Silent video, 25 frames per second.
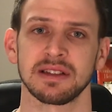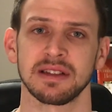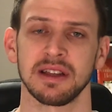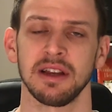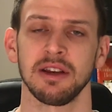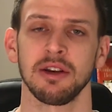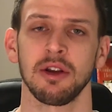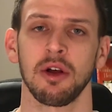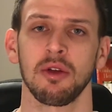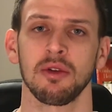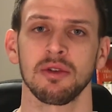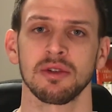
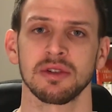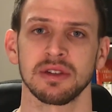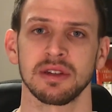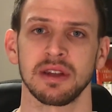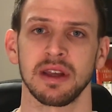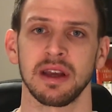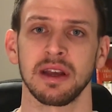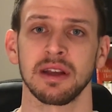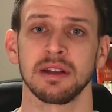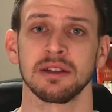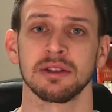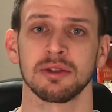$10 a
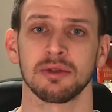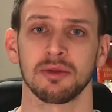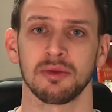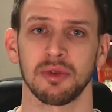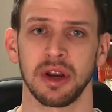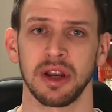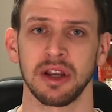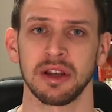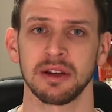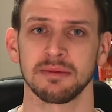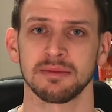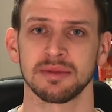day into
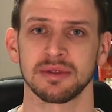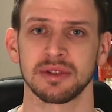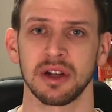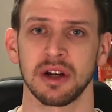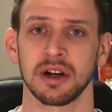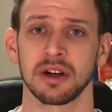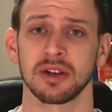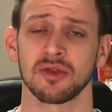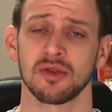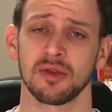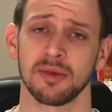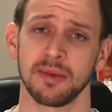random
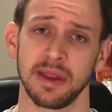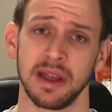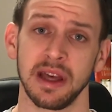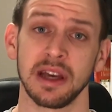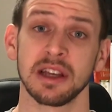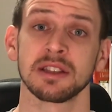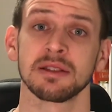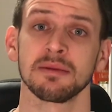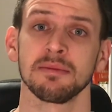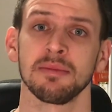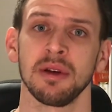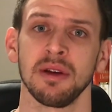stocks from the
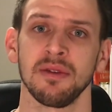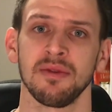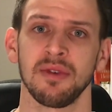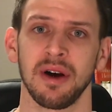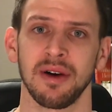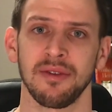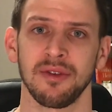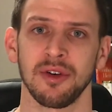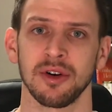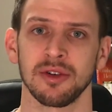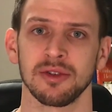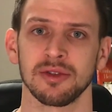S&P
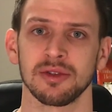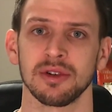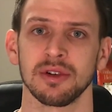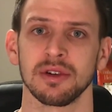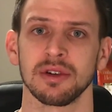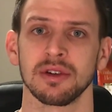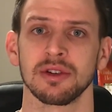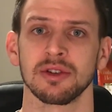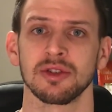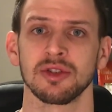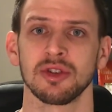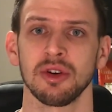
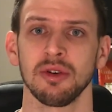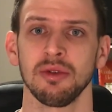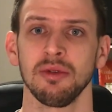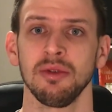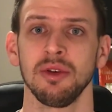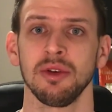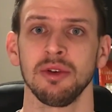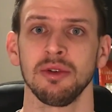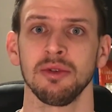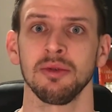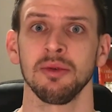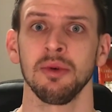500 to show
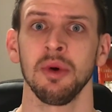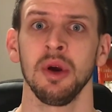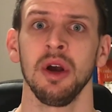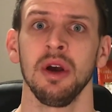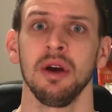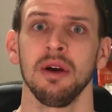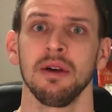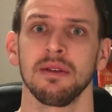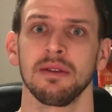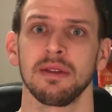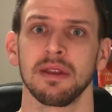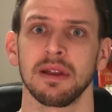you
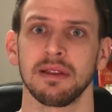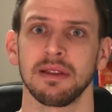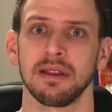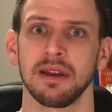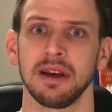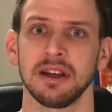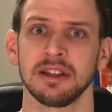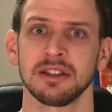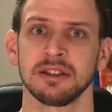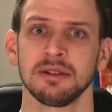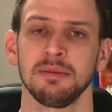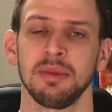that
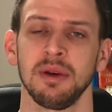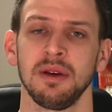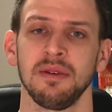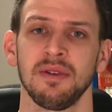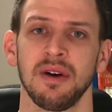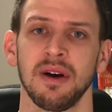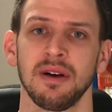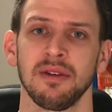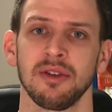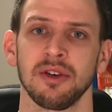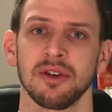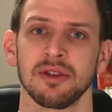the S&P
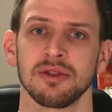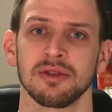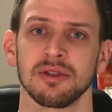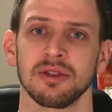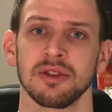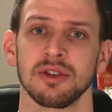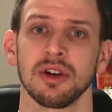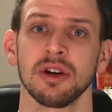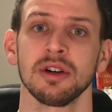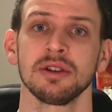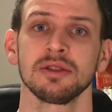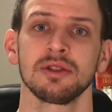
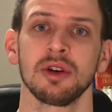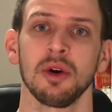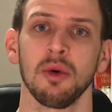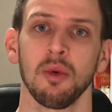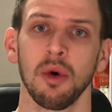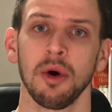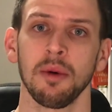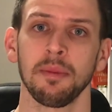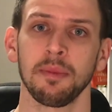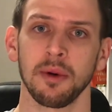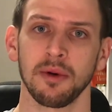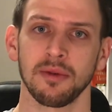500 does
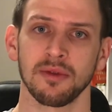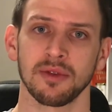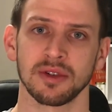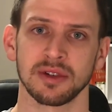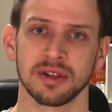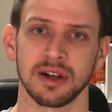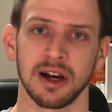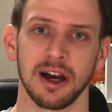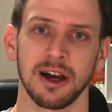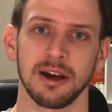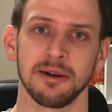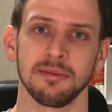go up over
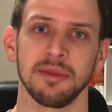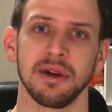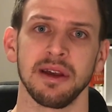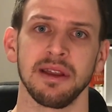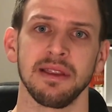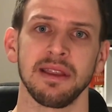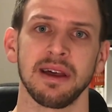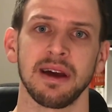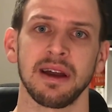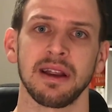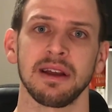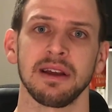time,
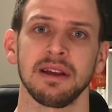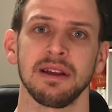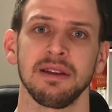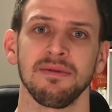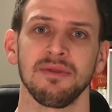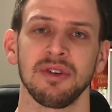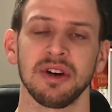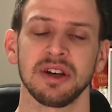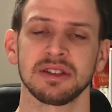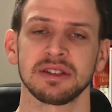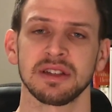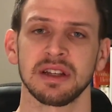and that
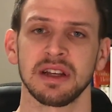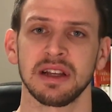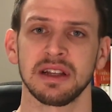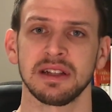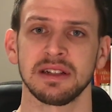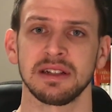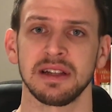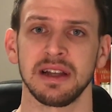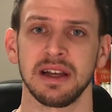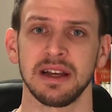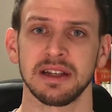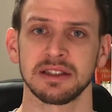investing in
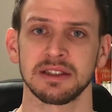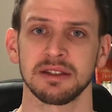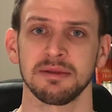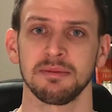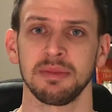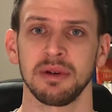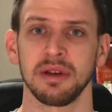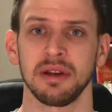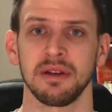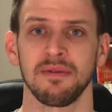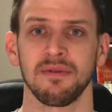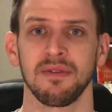an
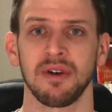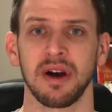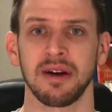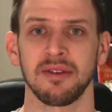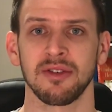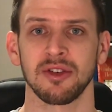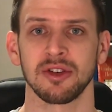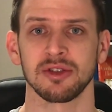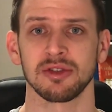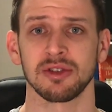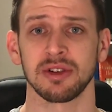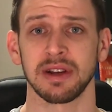S&P
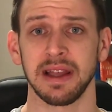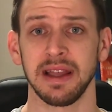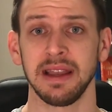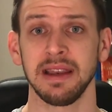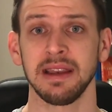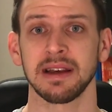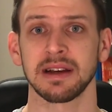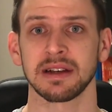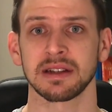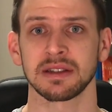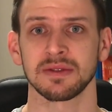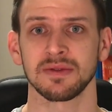500
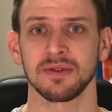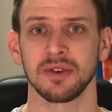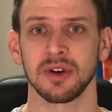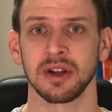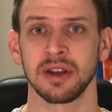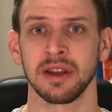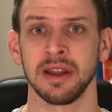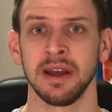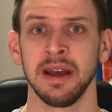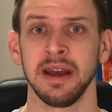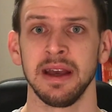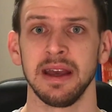index
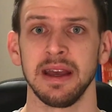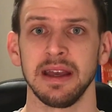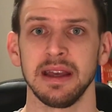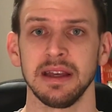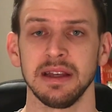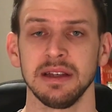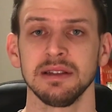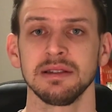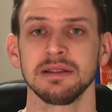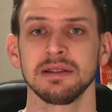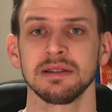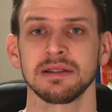fund
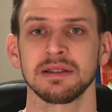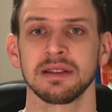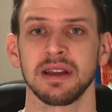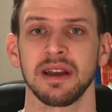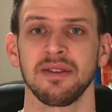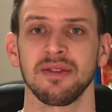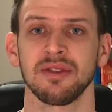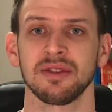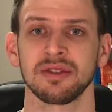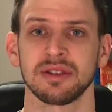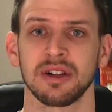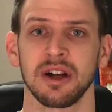is the
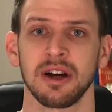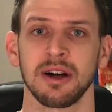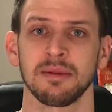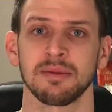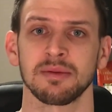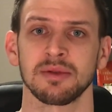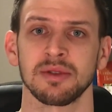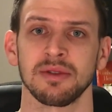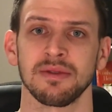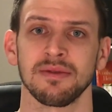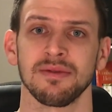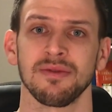safest
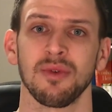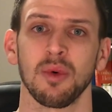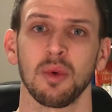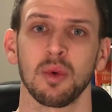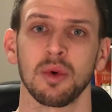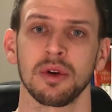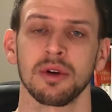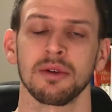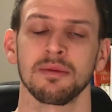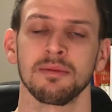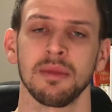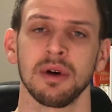option
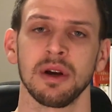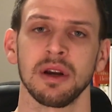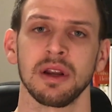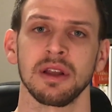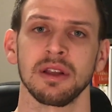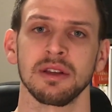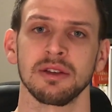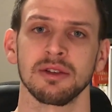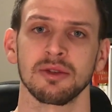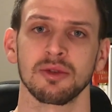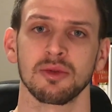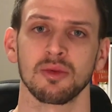for your
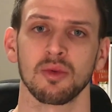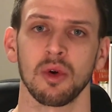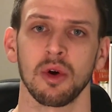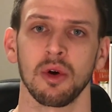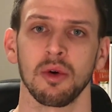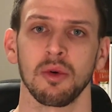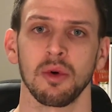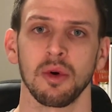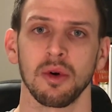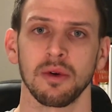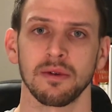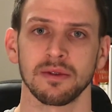money to
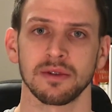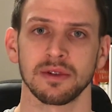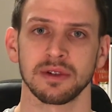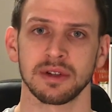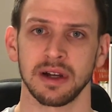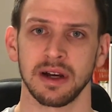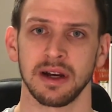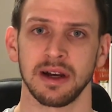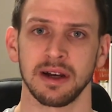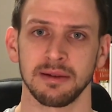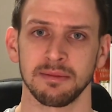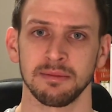grow over
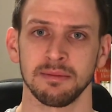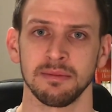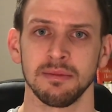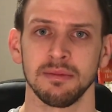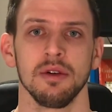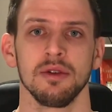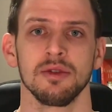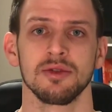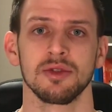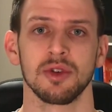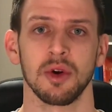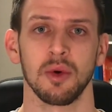time.
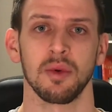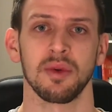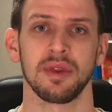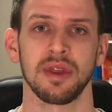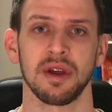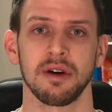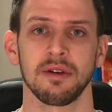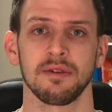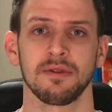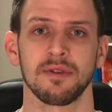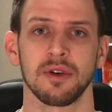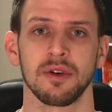So
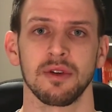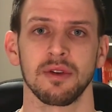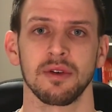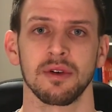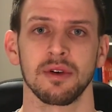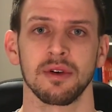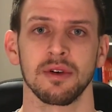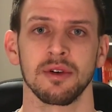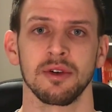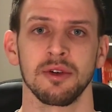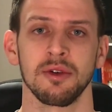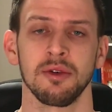without
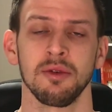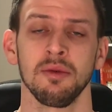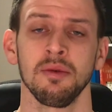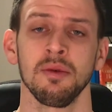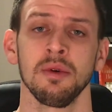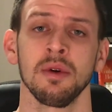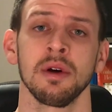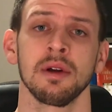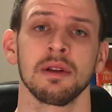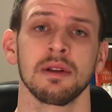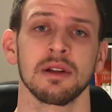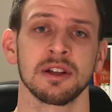further ado,
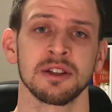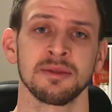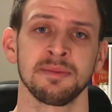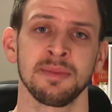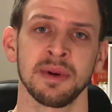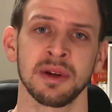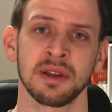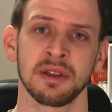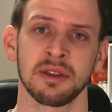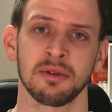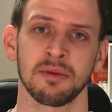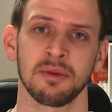let's
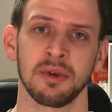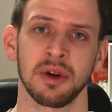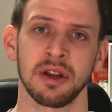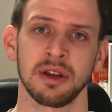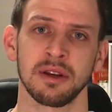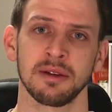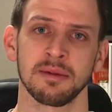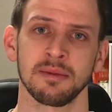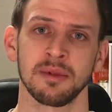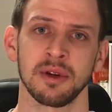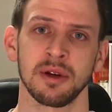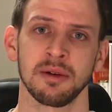pick the
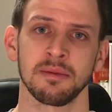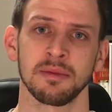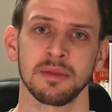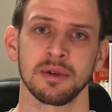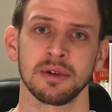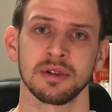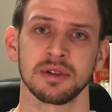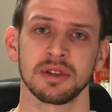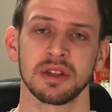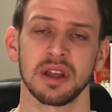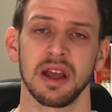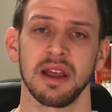random
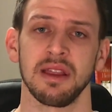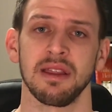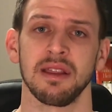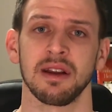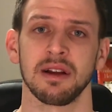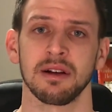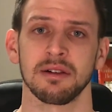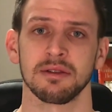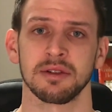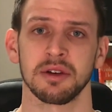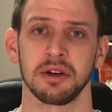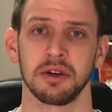numbers and then
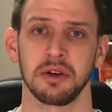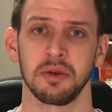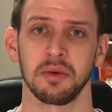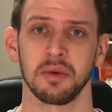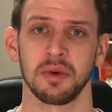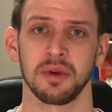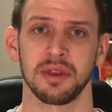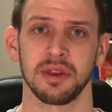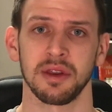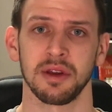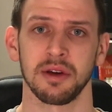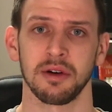I'll tell you
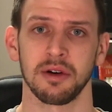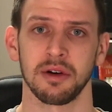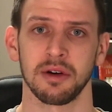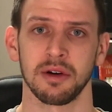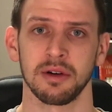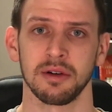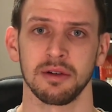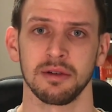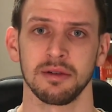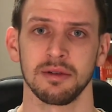what they are.